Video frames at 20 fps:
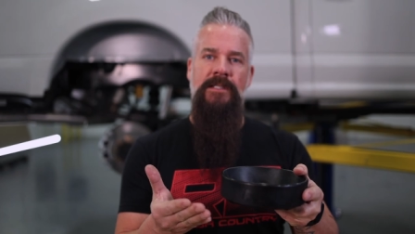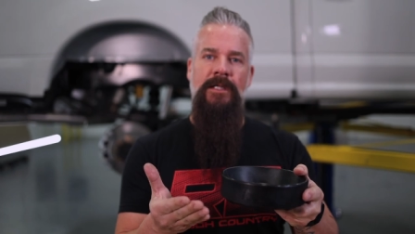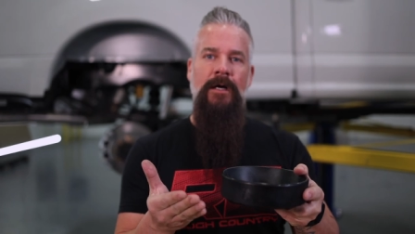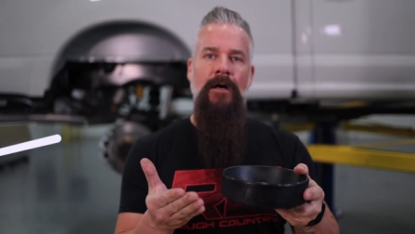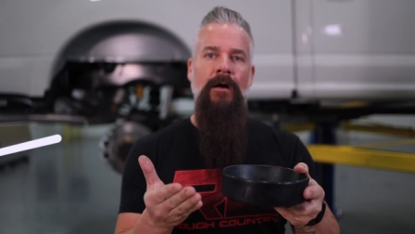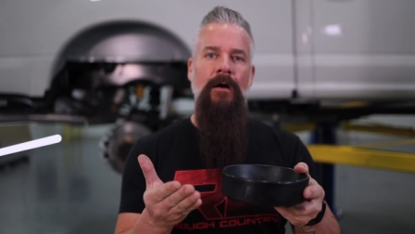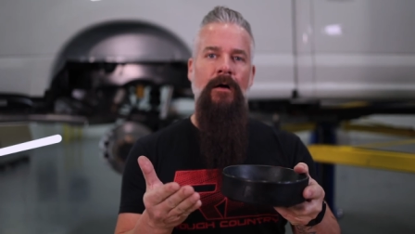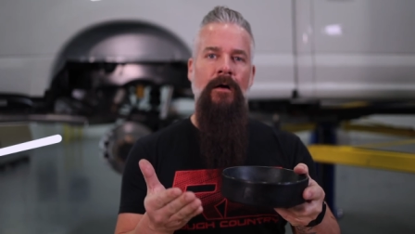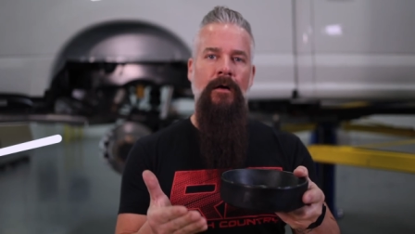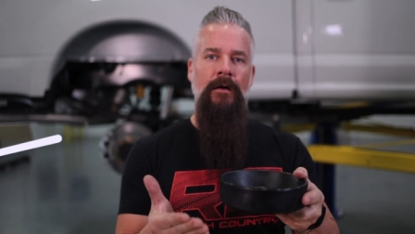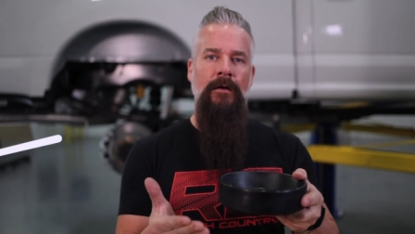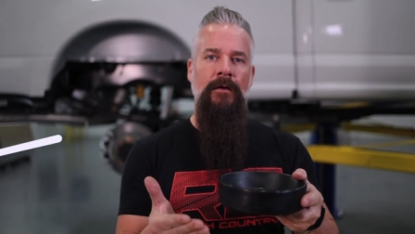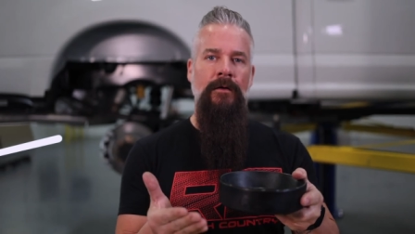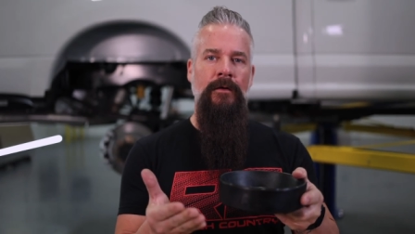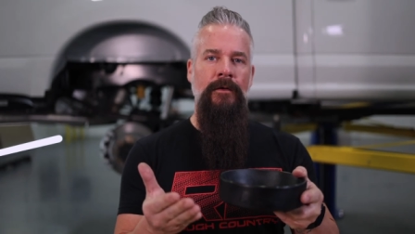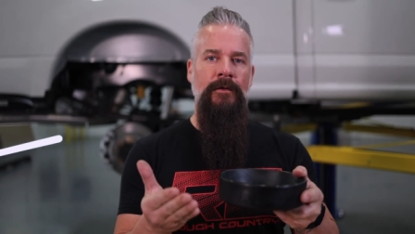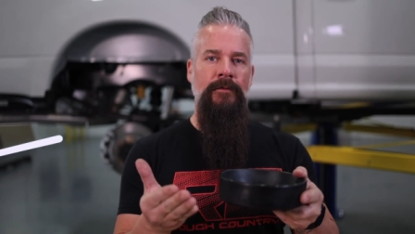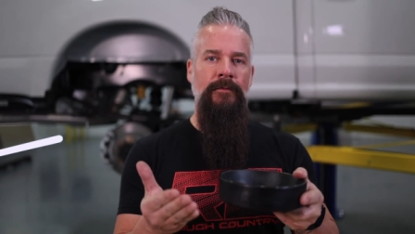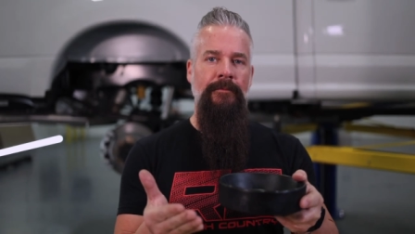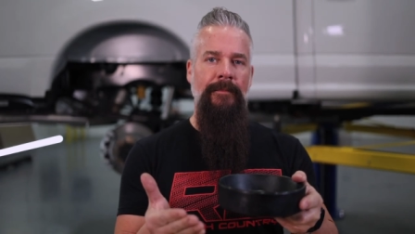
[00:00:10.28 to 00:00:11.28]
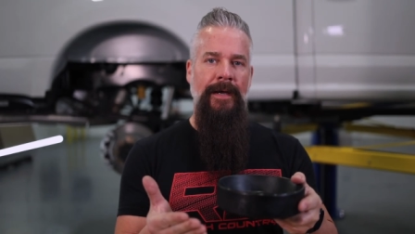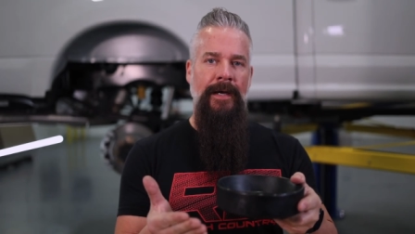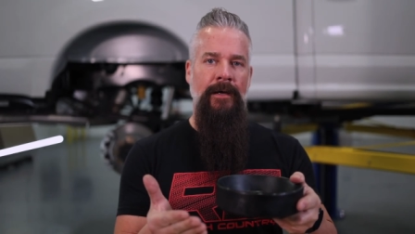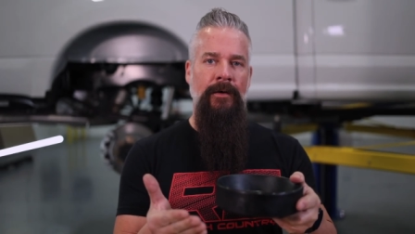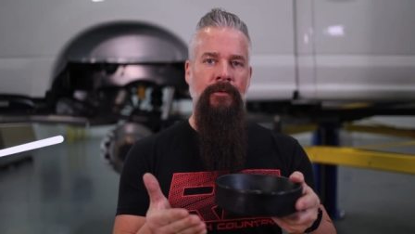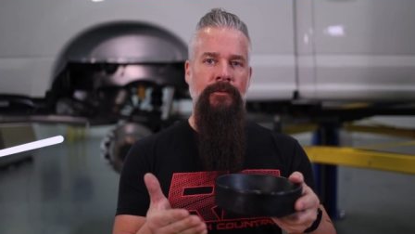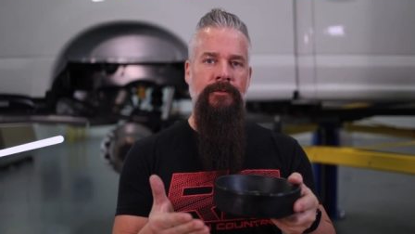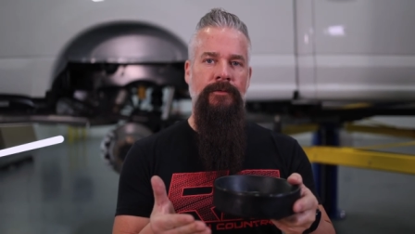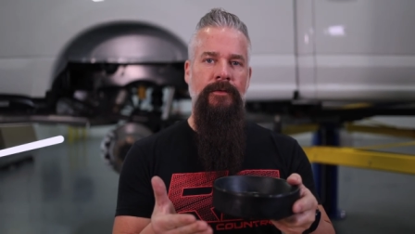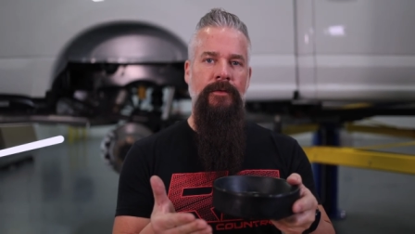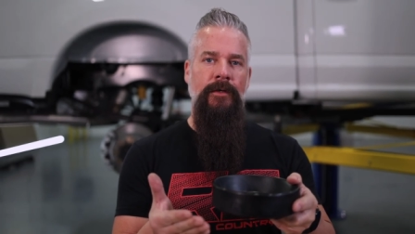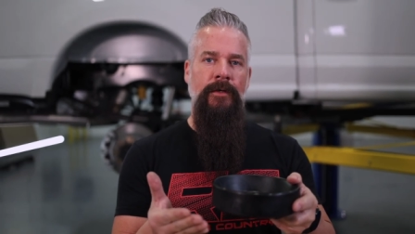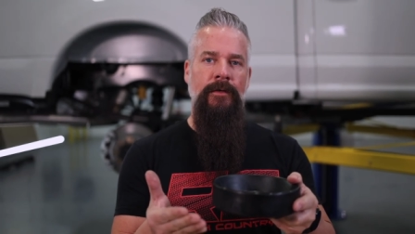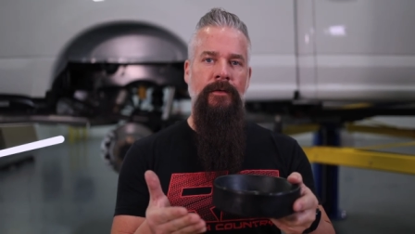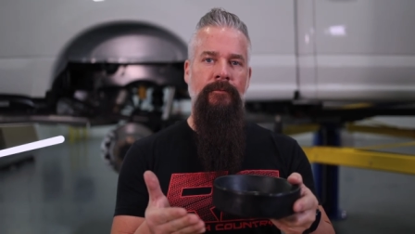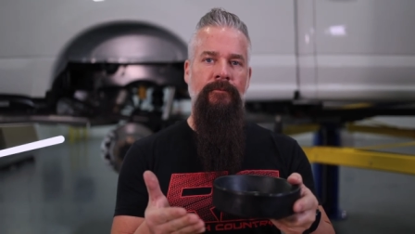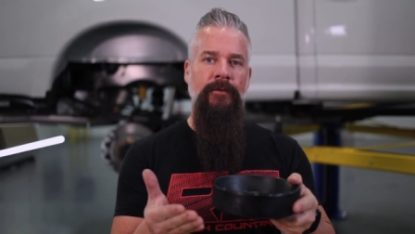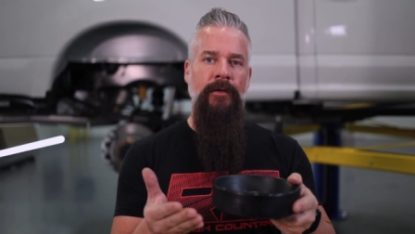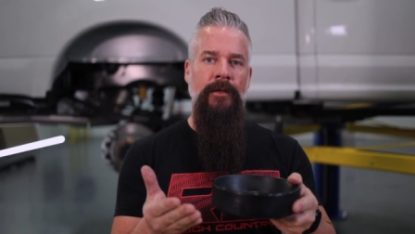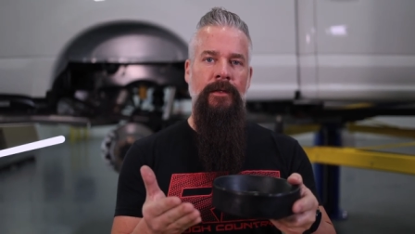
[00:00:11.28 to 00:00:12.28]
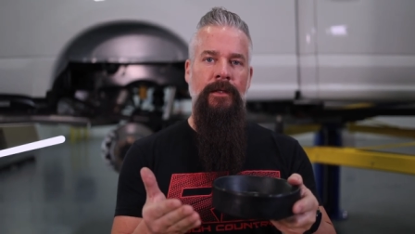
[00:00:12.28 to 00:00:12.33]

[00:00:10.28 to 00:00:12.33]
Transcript: the hard mount of the